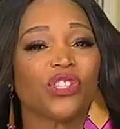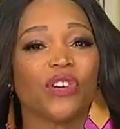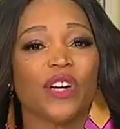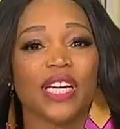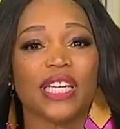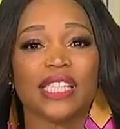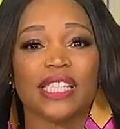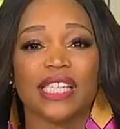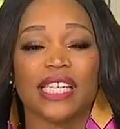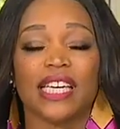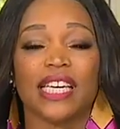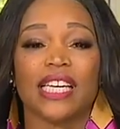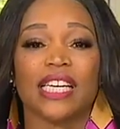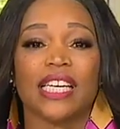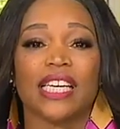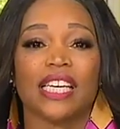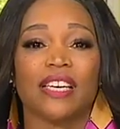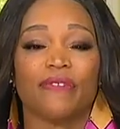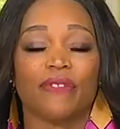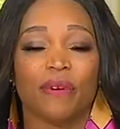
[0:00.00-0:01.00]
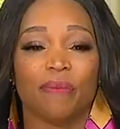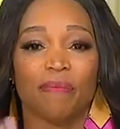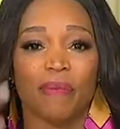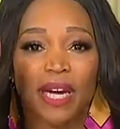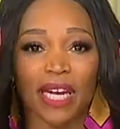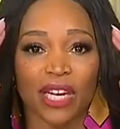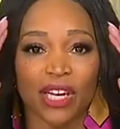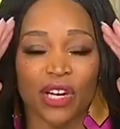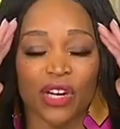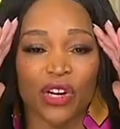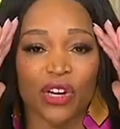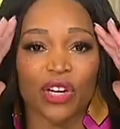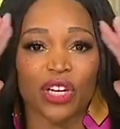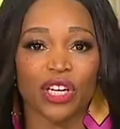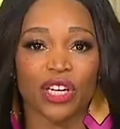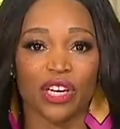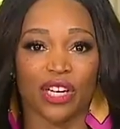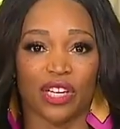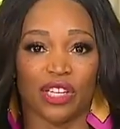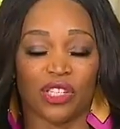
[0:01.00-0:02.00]
Tracy and Iva, my
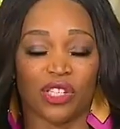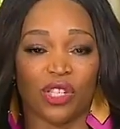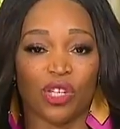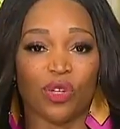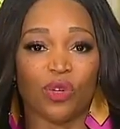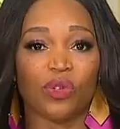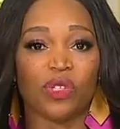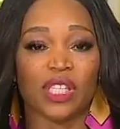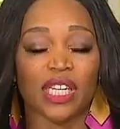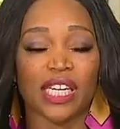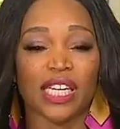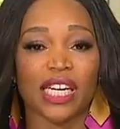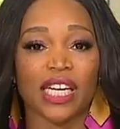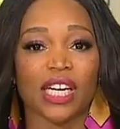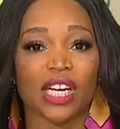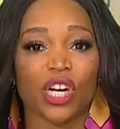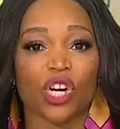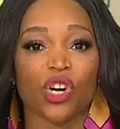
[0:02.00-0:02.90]
goodness, you did an